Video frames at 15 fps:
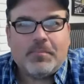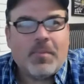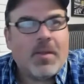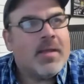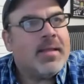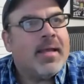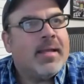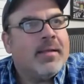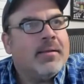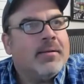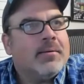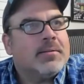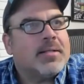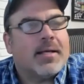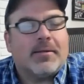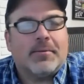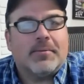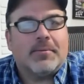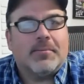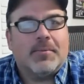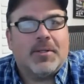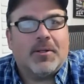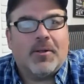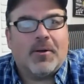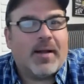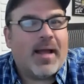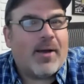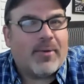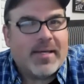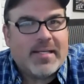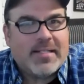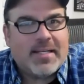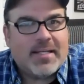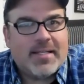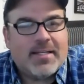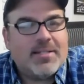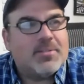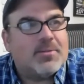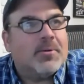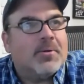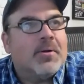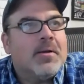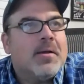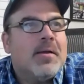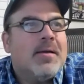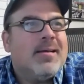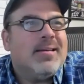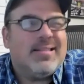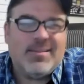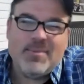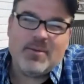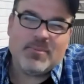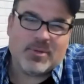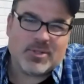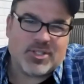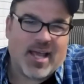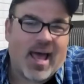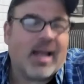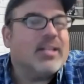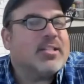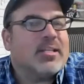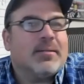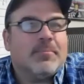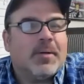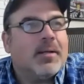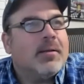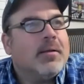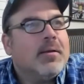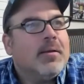And then it's like, when you learn how easy it is, or some of them are challenging, but